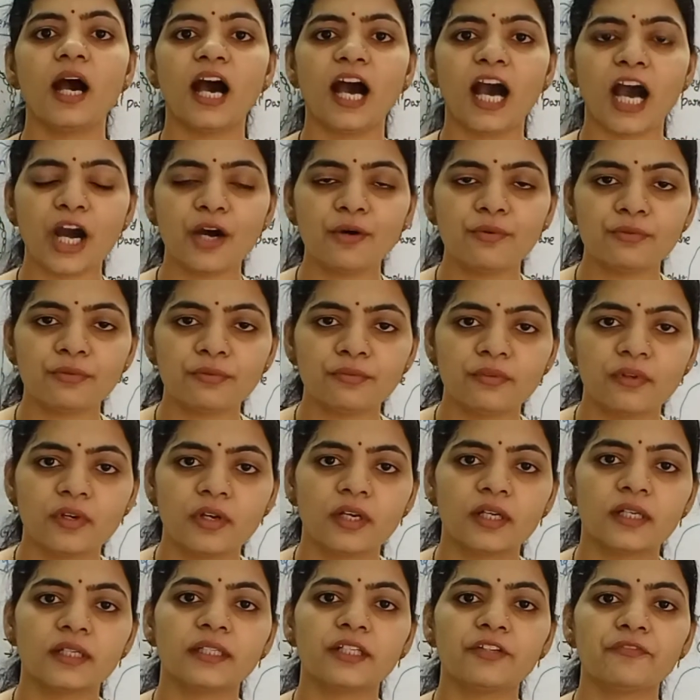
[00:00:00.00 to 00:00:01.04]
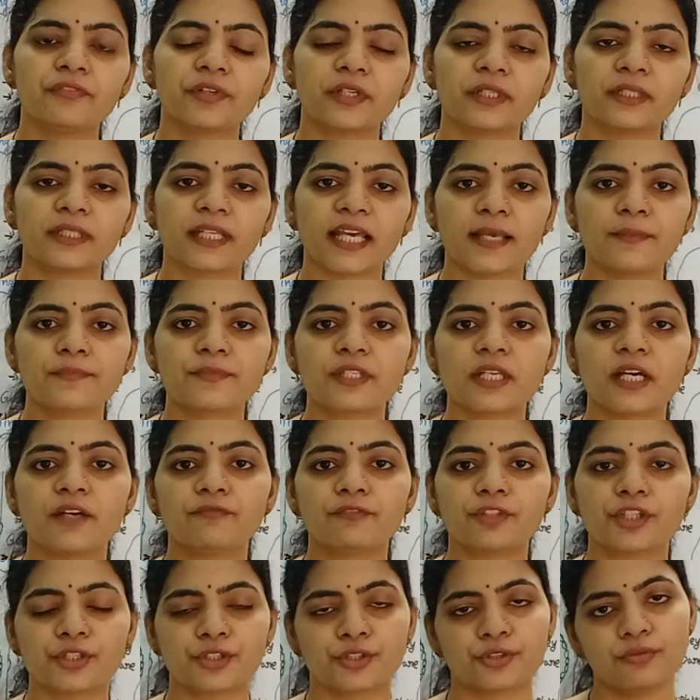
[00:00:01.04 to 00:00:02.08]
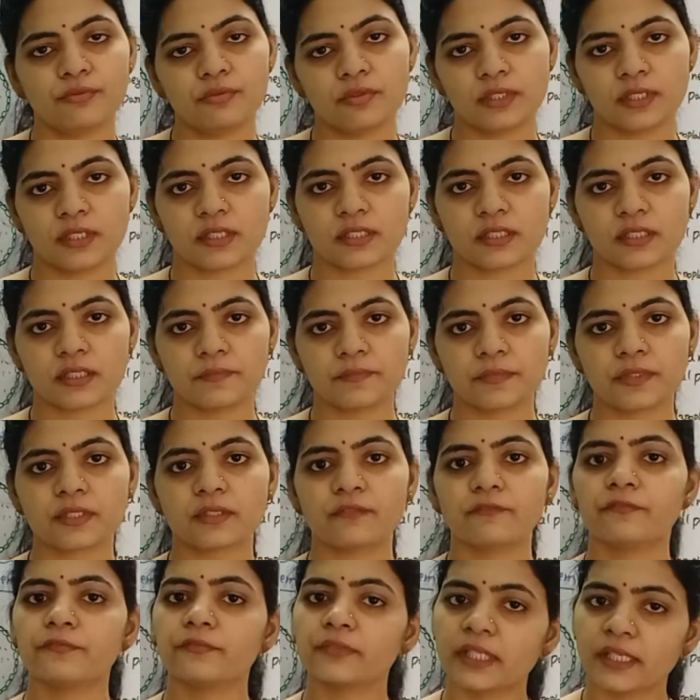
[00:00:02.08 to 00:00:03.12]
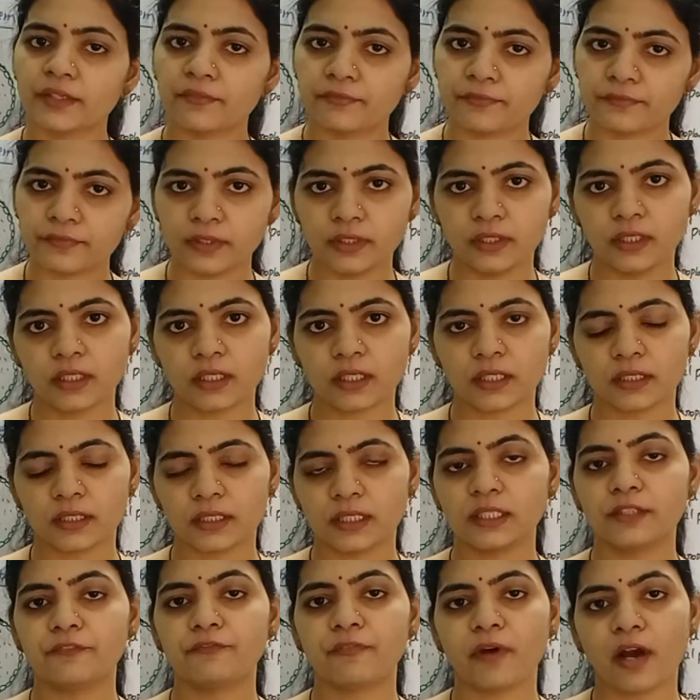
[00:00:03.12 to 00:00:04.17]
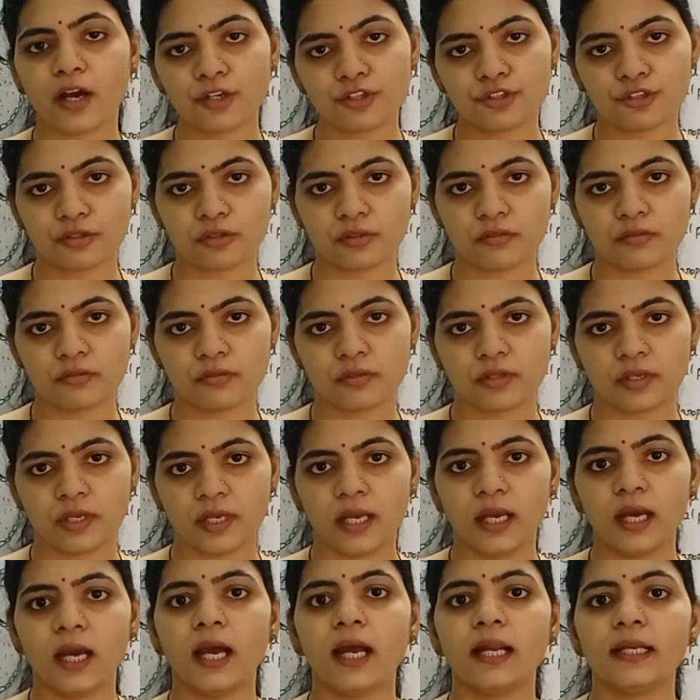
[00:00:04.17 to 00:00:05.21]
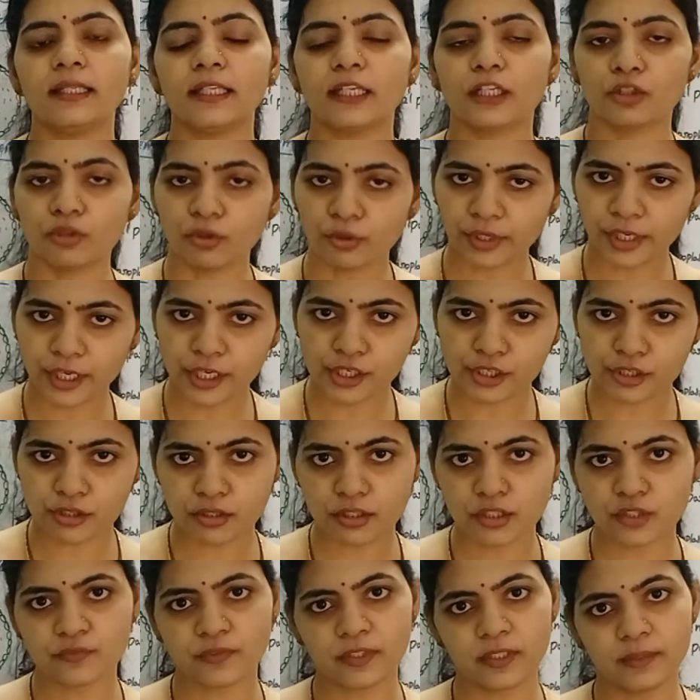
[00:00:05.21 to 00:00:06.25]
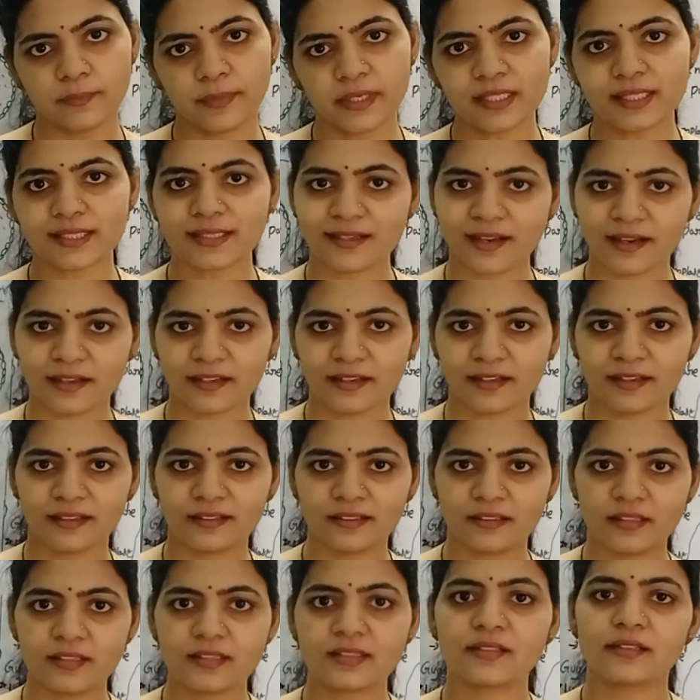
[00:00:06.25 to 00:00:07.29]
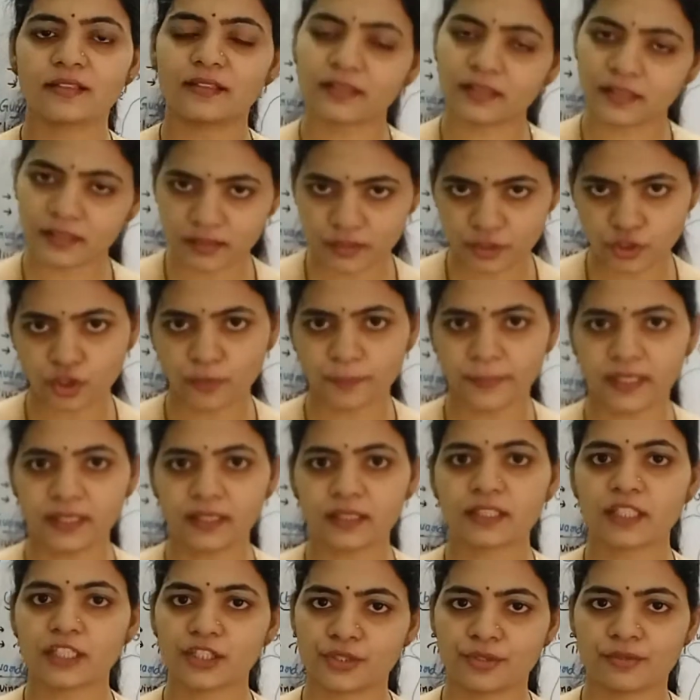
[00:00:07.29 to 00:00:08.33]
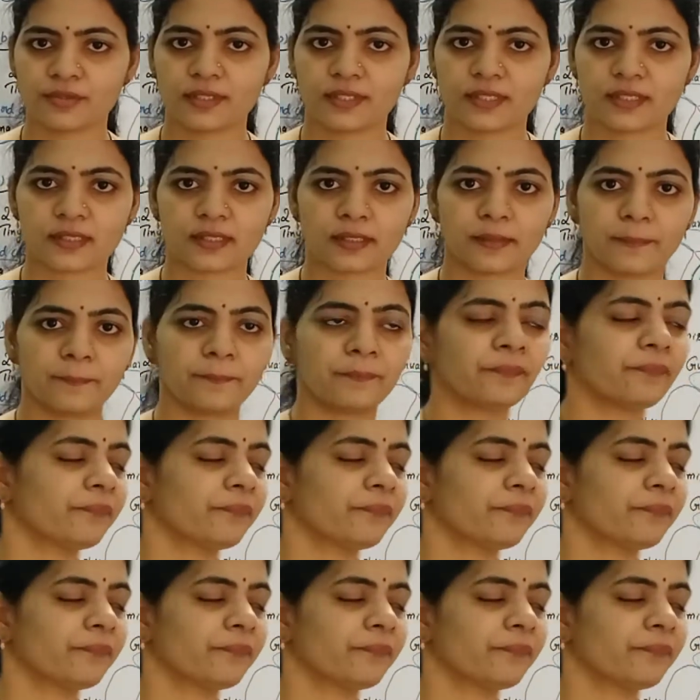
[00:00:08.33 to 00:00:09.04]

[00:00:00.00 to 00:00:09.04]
how different types of tissue systems they work, their functions and their locations will be studied in this topic tissue system.